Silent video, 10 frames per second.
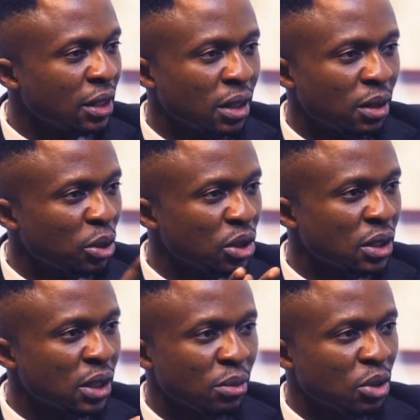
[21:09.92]
at any point
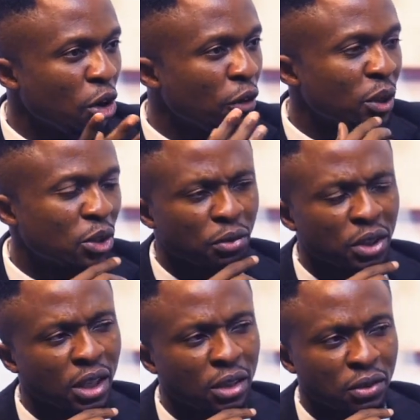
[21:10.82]
in time the government
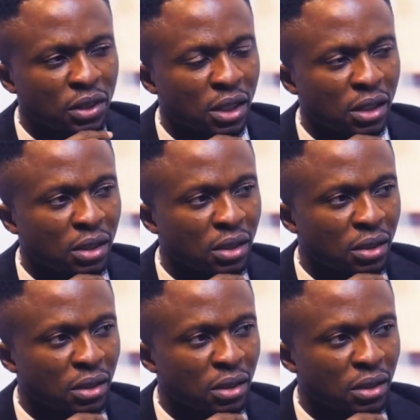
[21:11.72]
officials visit?